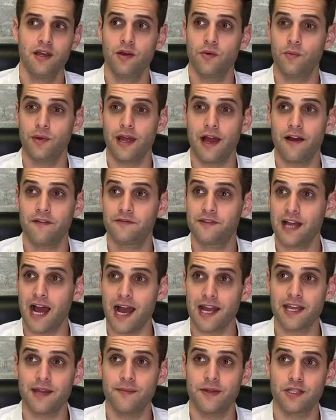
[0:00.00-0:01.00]
We have
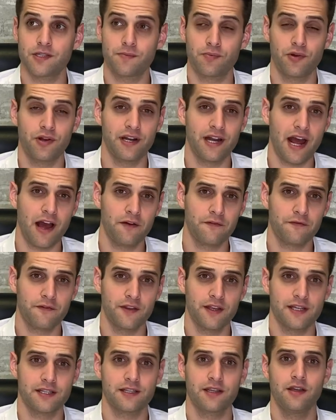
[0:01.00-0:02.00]
documents printed out for
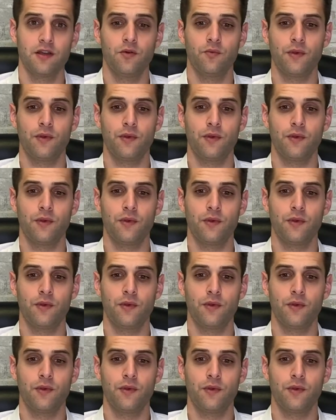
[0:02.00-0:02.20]
this.